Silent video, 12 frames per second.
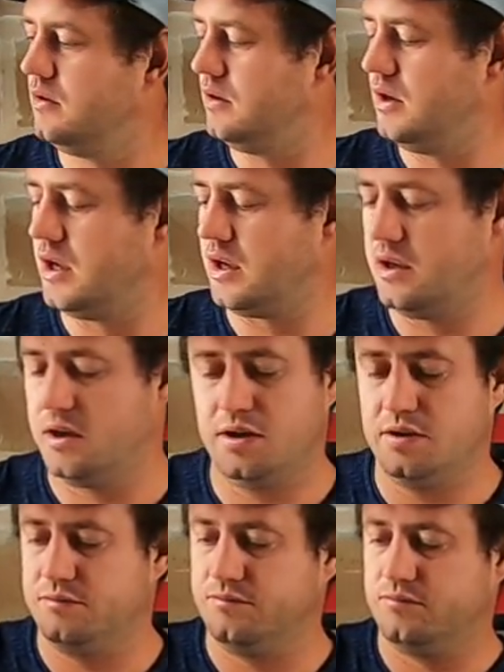like
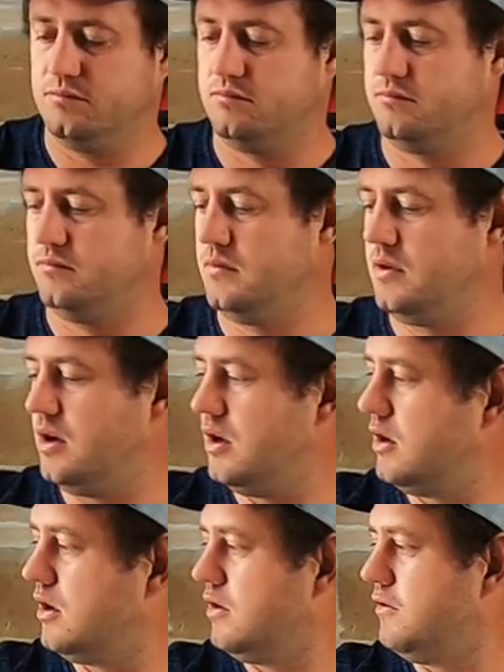a I
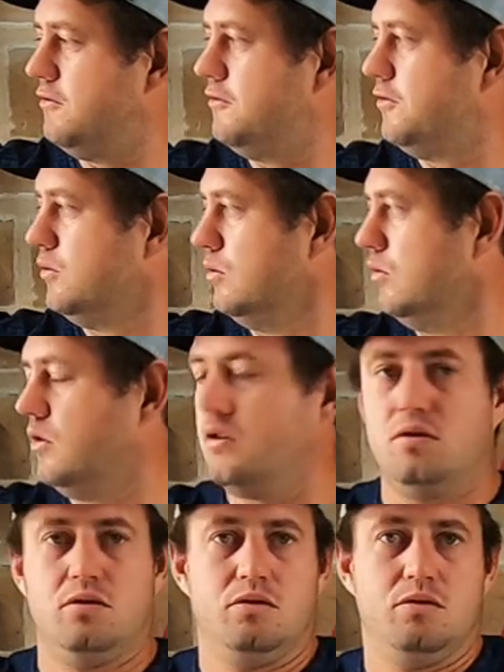don't know full
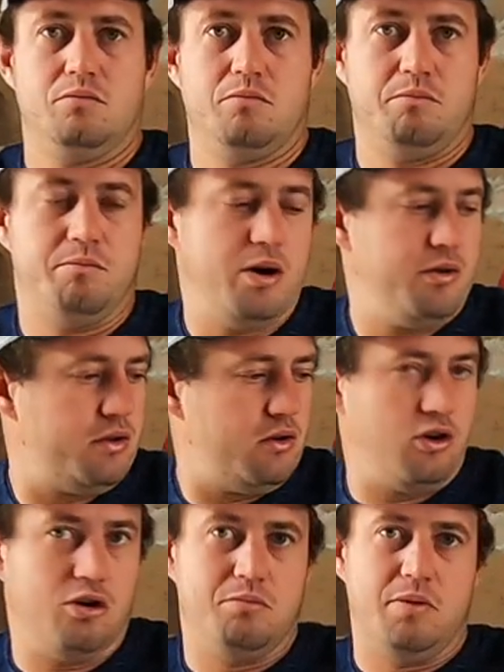both
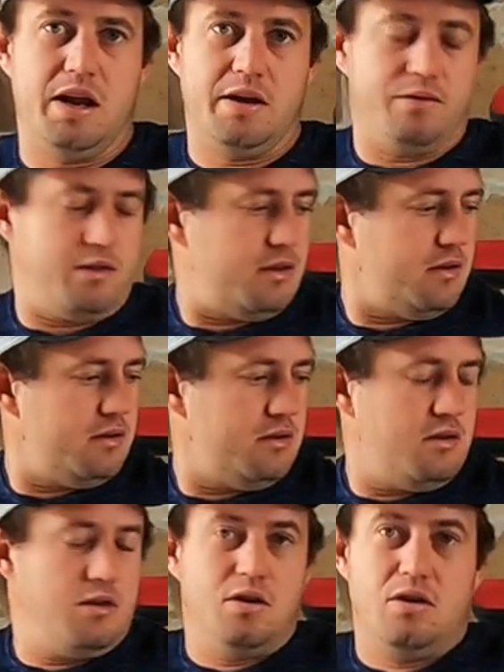arm length
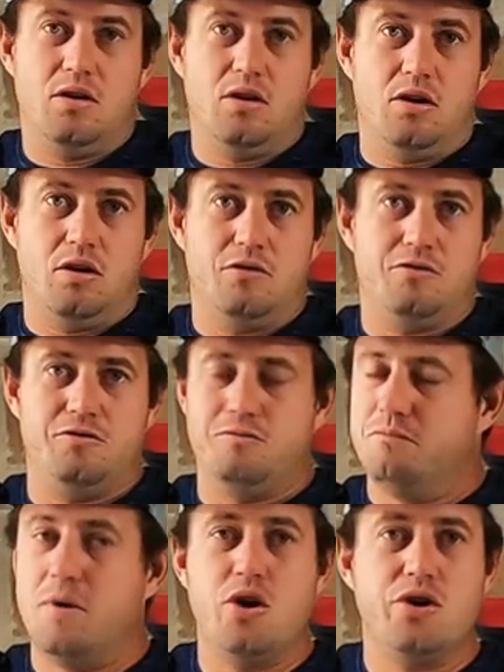of
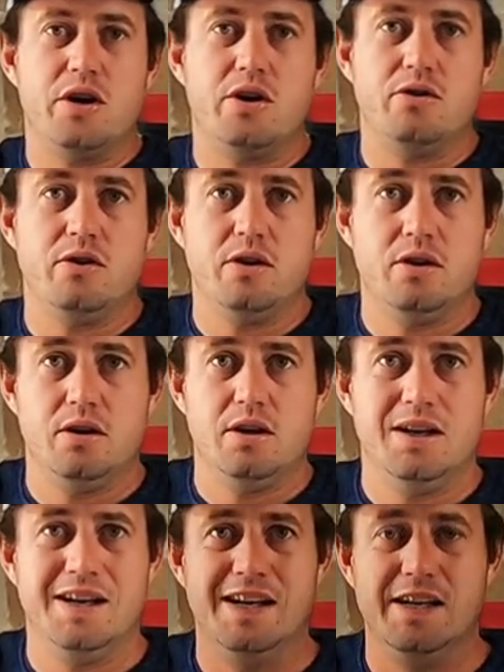mono
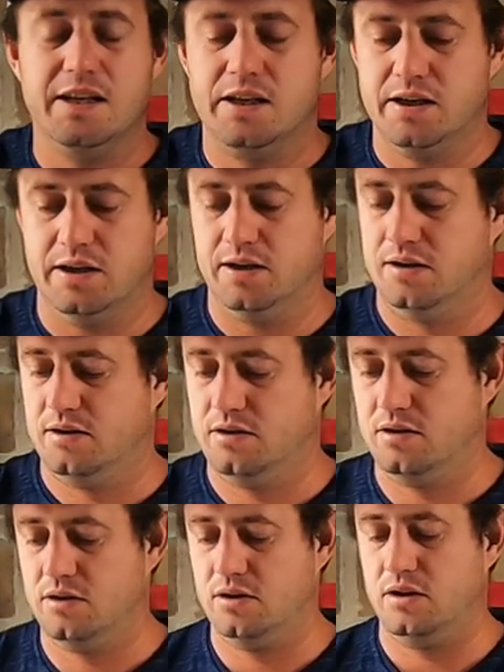leader
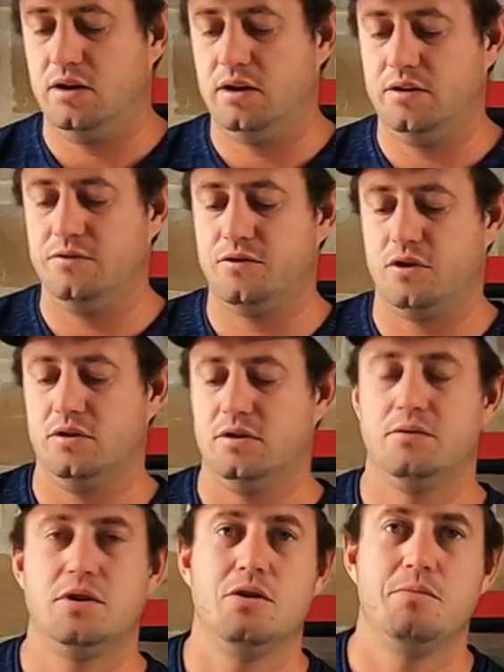in front
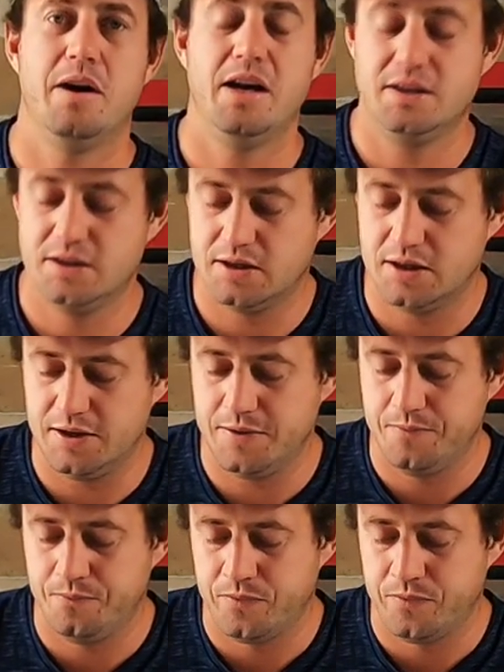so basically